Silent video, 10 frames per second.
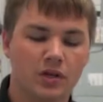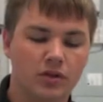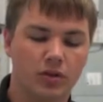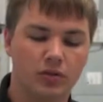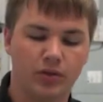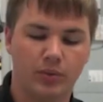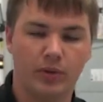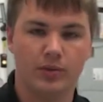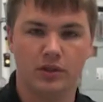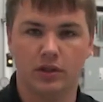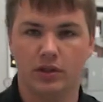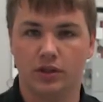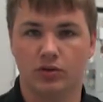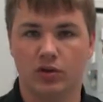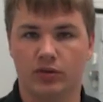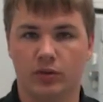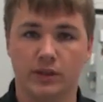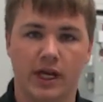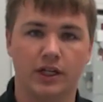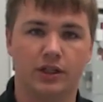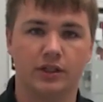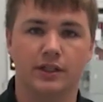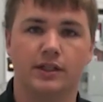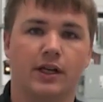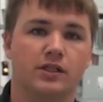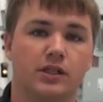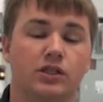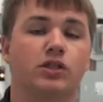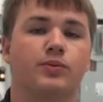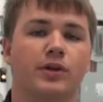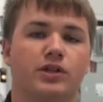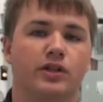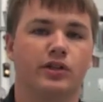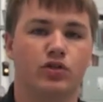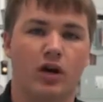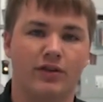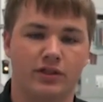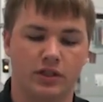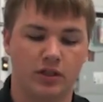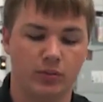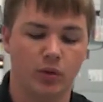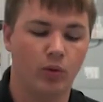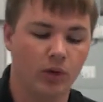So the purpose of this rover was actually to test the suspension and drive system,